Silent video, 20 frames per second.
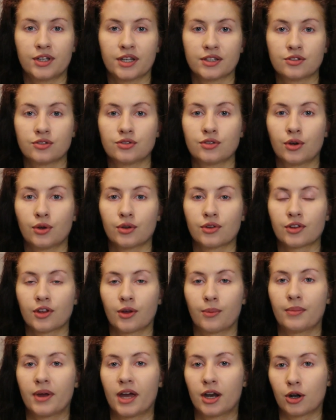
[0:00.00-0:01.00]
get to know
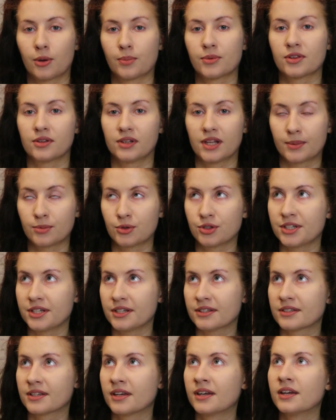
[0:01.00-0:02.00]
some Arab
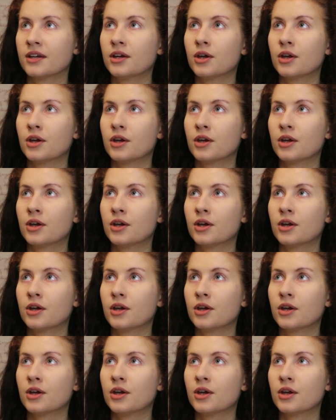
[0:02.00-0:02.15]
celebrities.